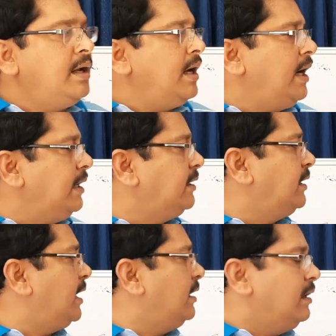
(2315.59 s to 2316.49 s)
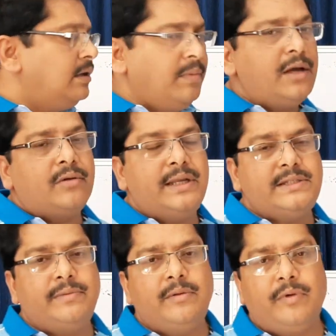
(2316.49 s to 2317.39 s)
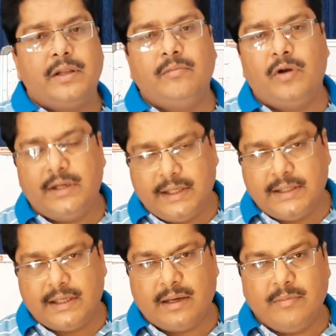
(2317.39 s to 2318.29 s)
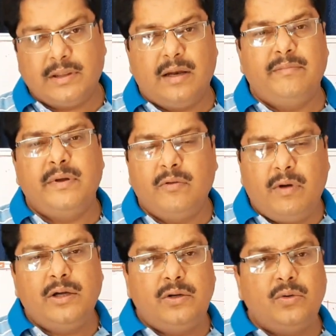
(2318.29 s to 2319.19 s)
And the Imago regimen for the multi-agent chemotherapy 1,